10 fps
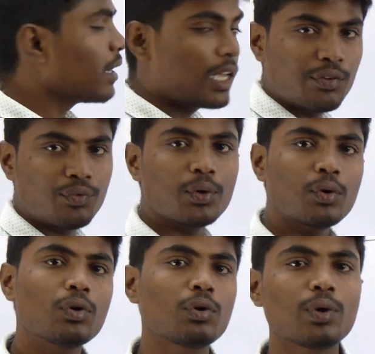If you
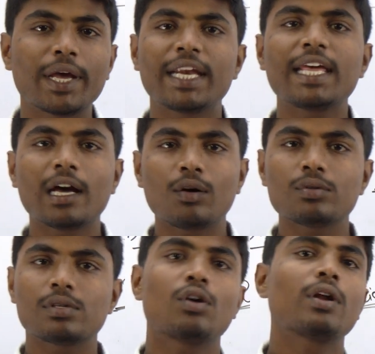go to any
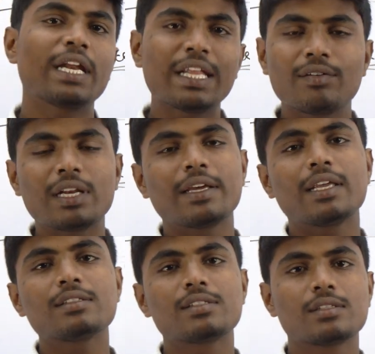house or any
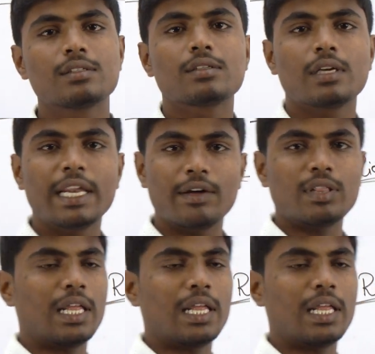village in our